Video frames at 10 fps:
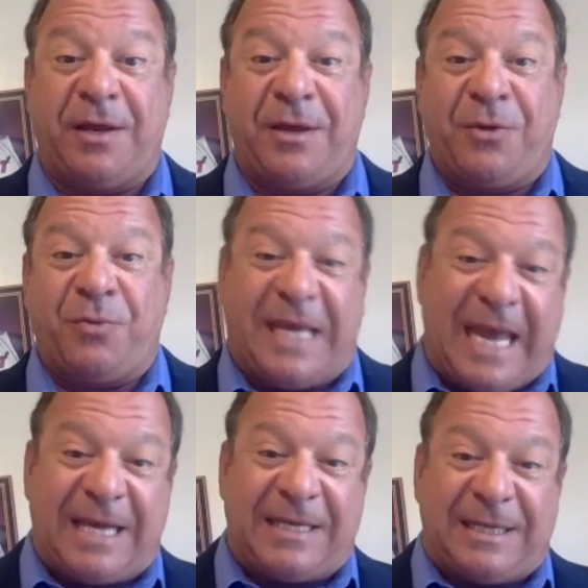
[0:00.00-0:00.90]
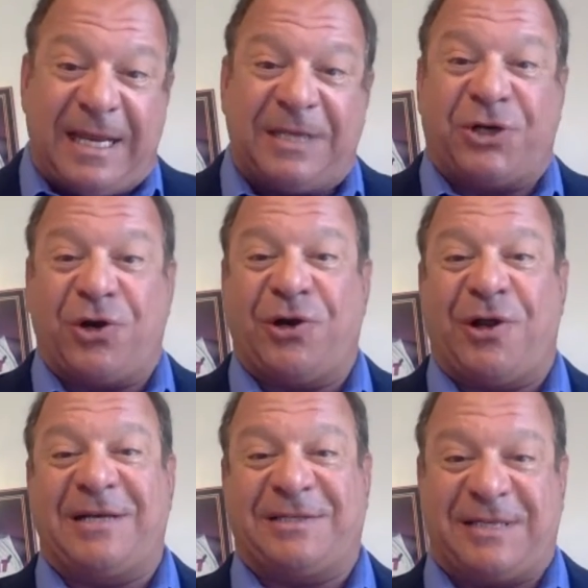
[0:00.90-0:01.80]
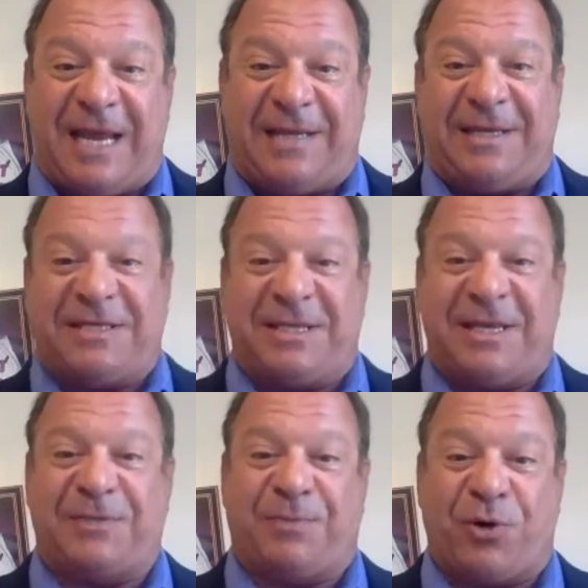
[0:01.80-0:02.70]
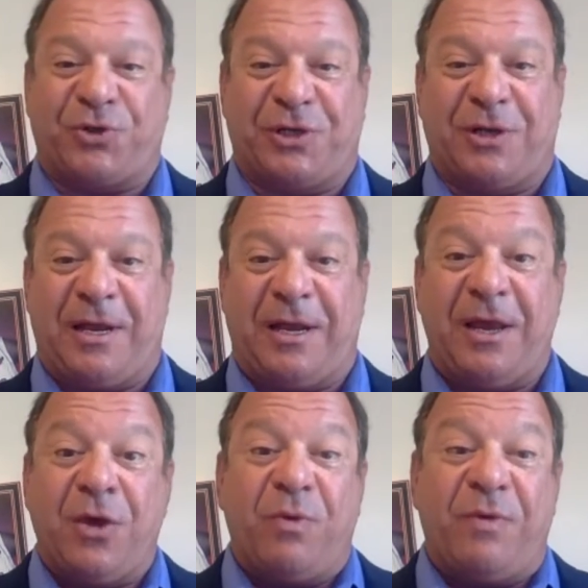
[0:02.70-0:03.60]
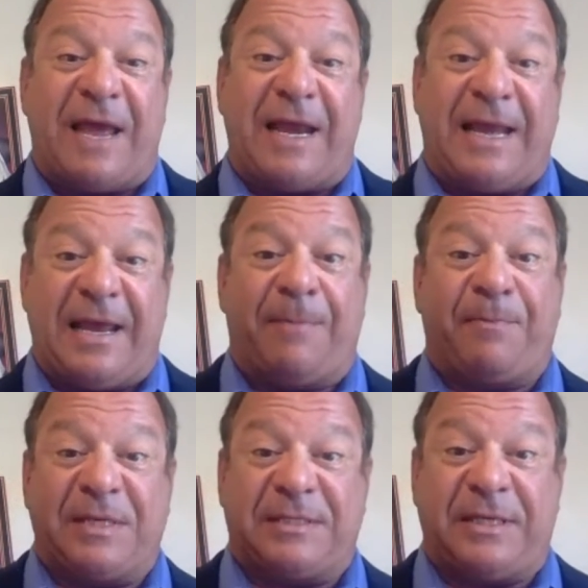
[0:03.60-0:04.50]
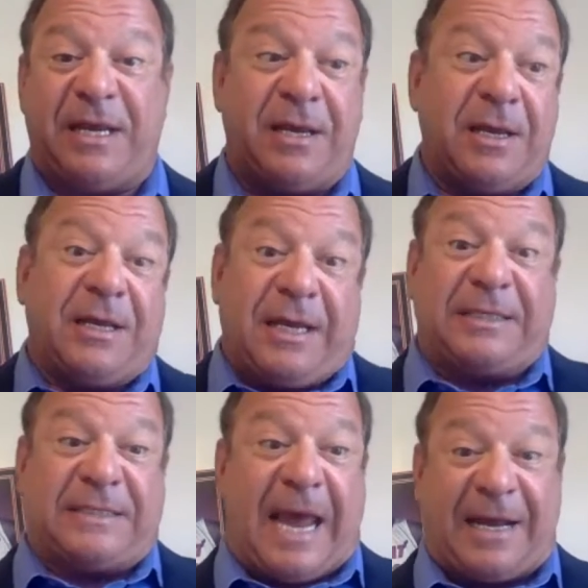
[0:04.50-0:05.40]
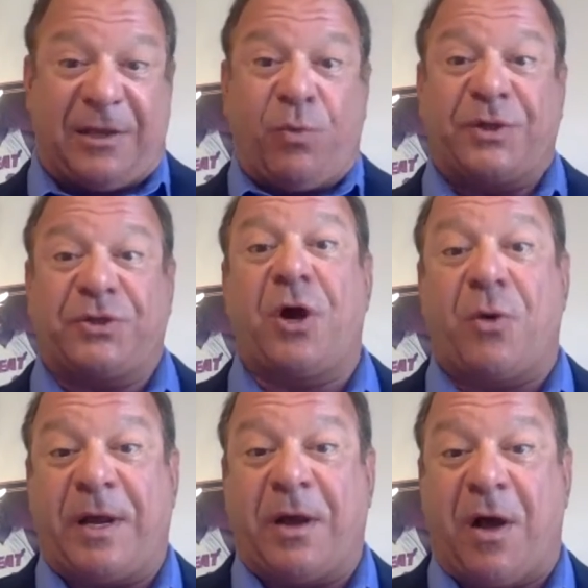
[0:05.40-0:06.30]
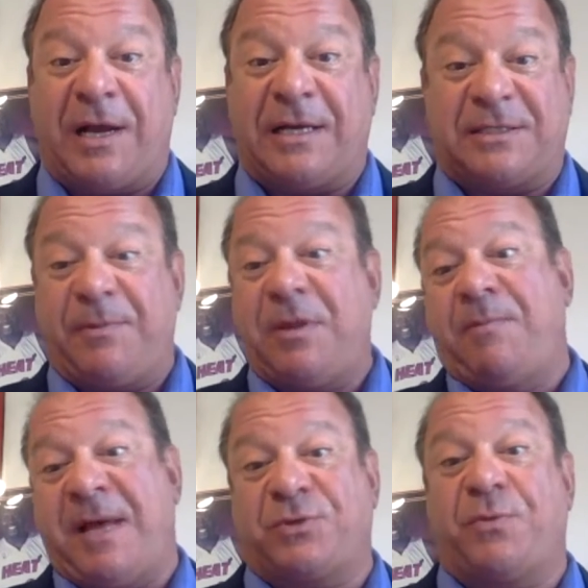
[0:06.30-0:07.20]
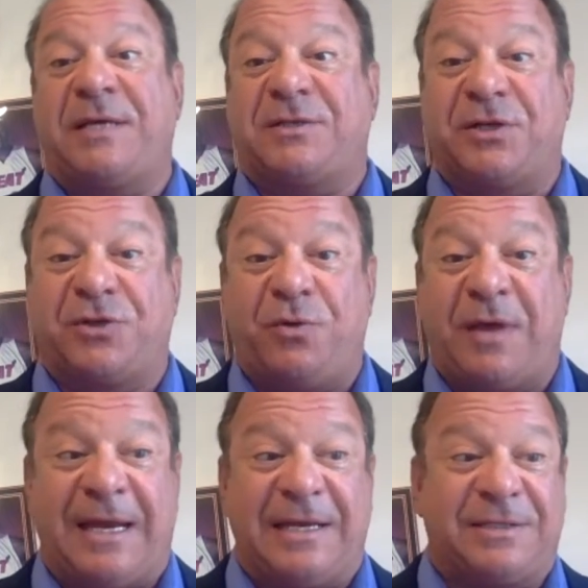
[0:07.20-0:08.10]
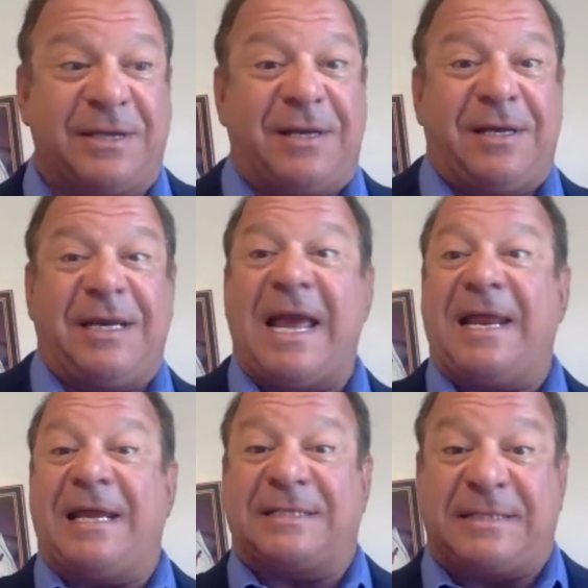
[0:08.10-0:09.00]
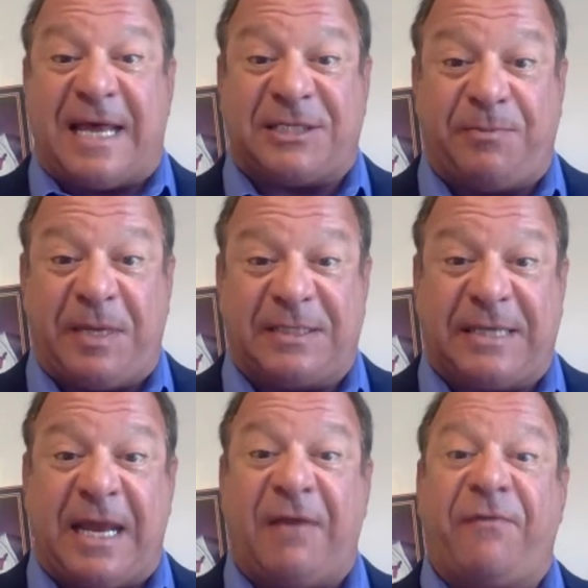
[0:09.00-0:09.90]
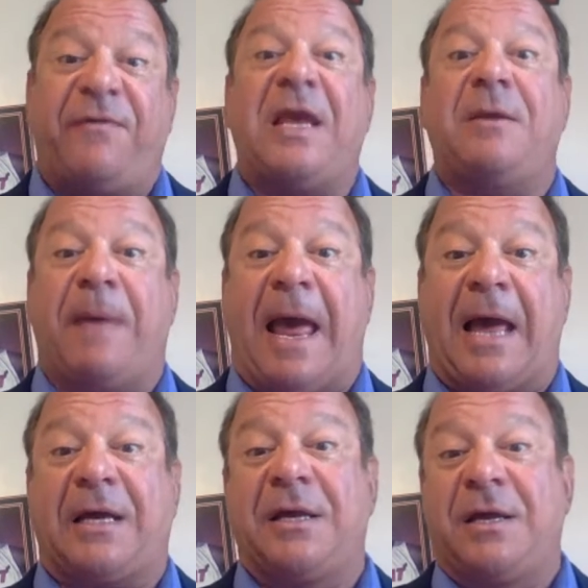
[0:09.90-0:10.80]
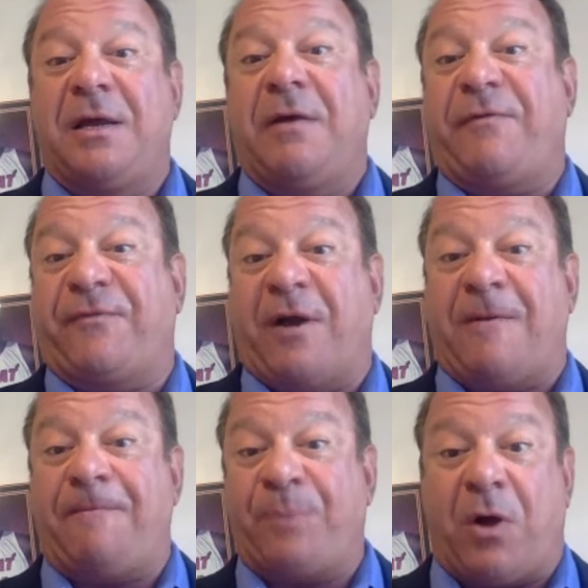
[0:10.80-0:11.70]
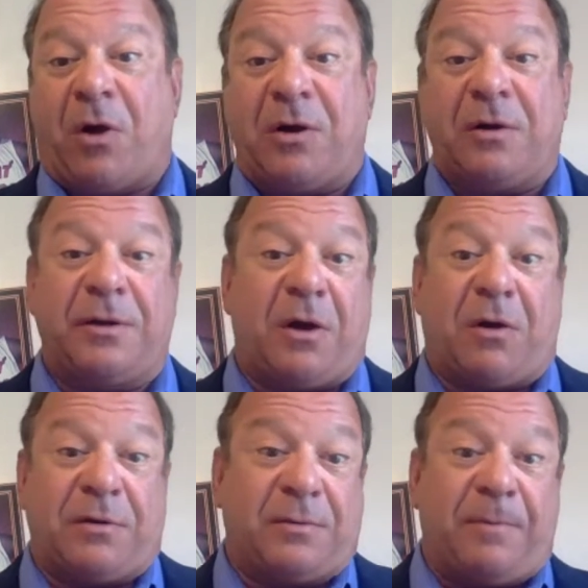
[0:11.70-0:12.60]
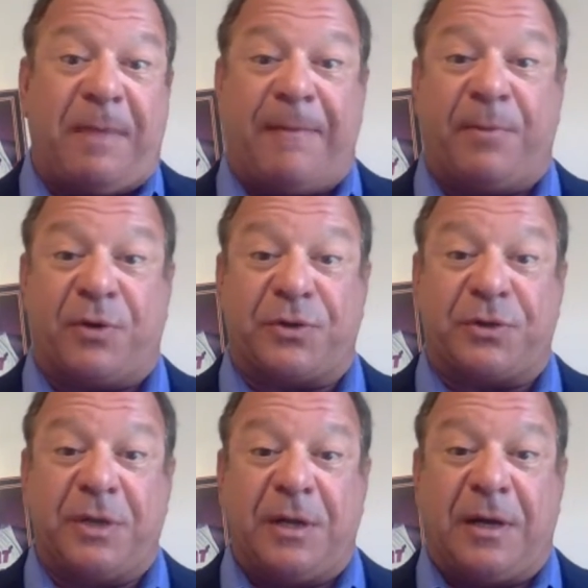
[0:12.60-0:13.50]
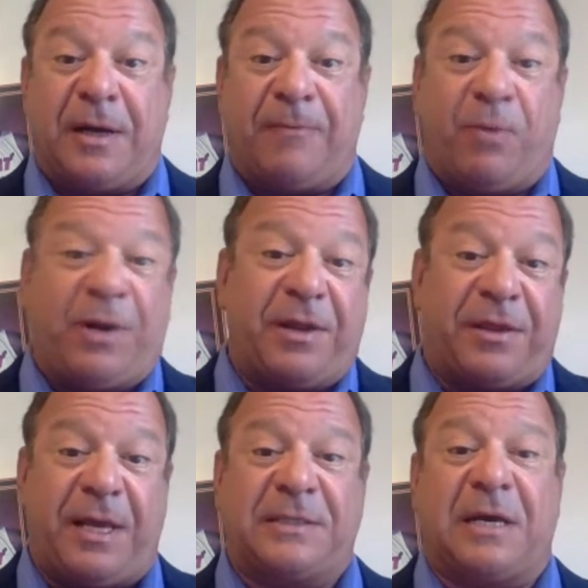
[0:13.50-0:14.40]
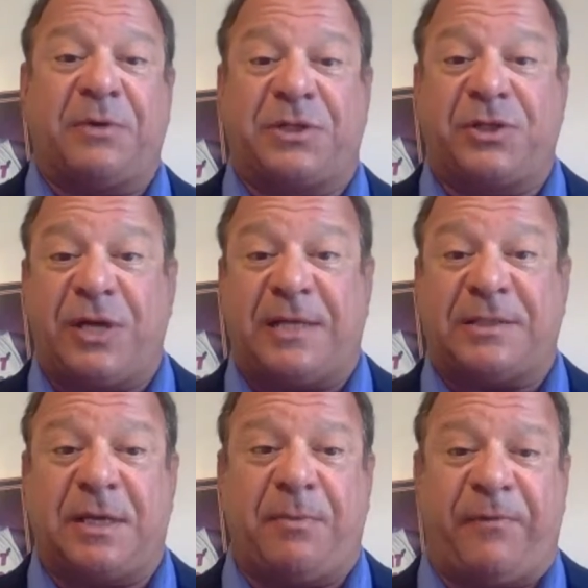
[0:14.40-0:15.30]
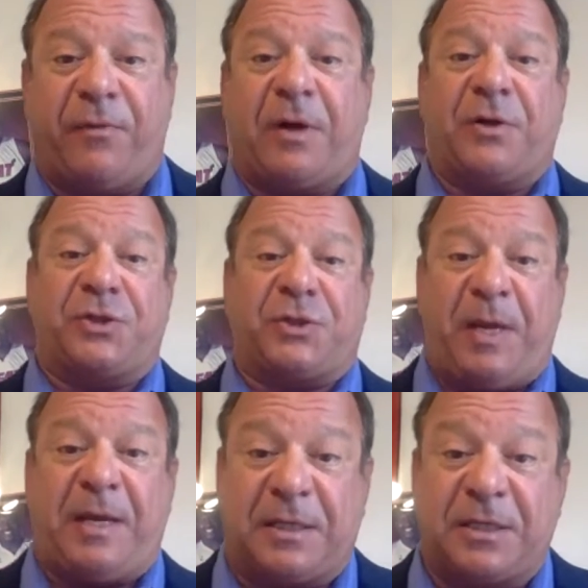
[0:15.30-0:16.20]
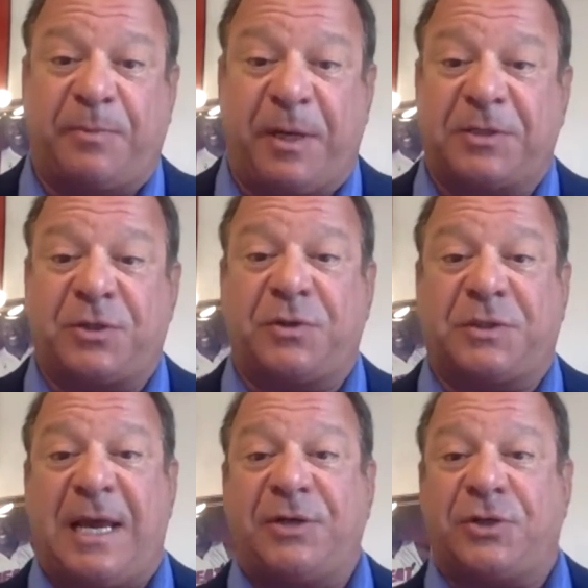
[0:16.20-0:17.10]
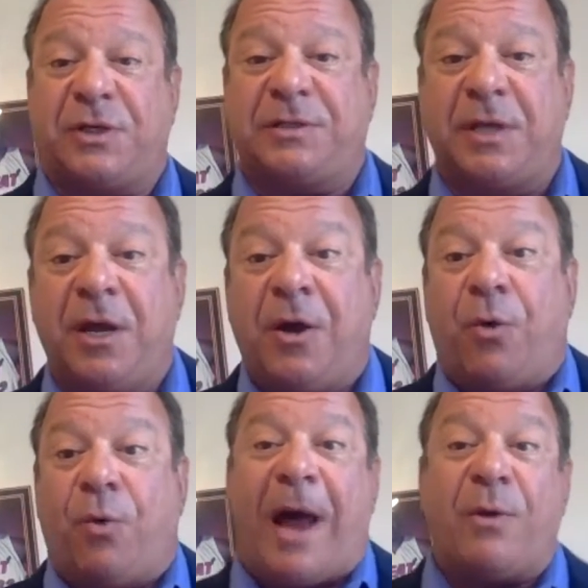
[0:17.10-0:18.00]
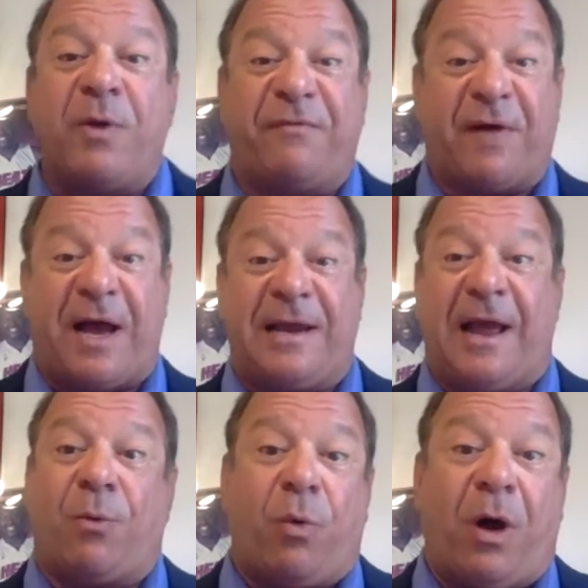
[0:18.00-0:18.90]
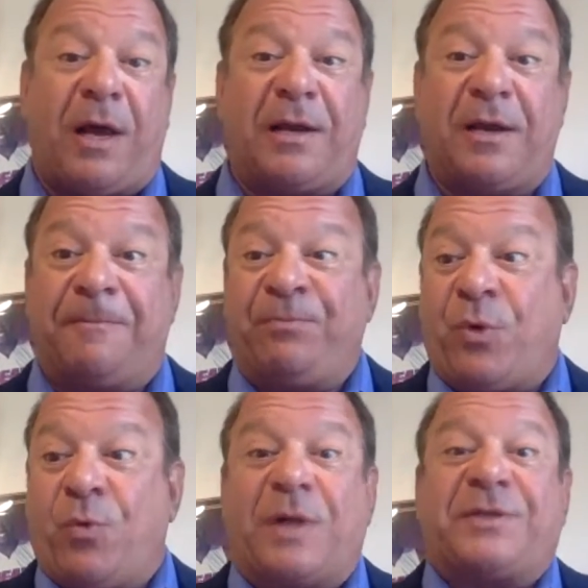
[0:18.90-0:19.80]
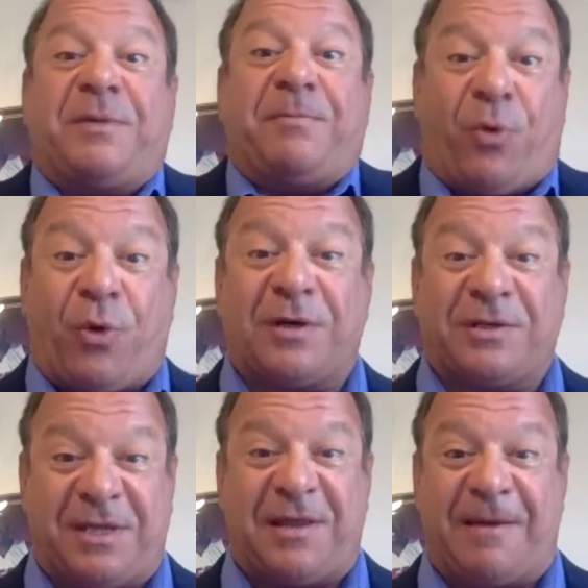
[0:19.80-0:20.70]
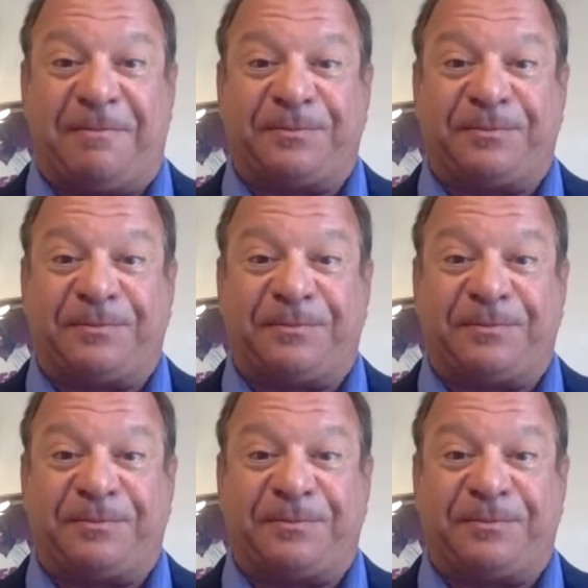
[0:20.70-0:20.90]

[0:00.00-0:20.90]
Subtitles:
We can't internalize and take these things personally. We've got to get up and see exactly what's going on. And some of the best ways to do that is getting assessments, getting feedback from our members. One of the things I was suggesting before I go speak at this big association is, why don't we find out, one, what's important to them,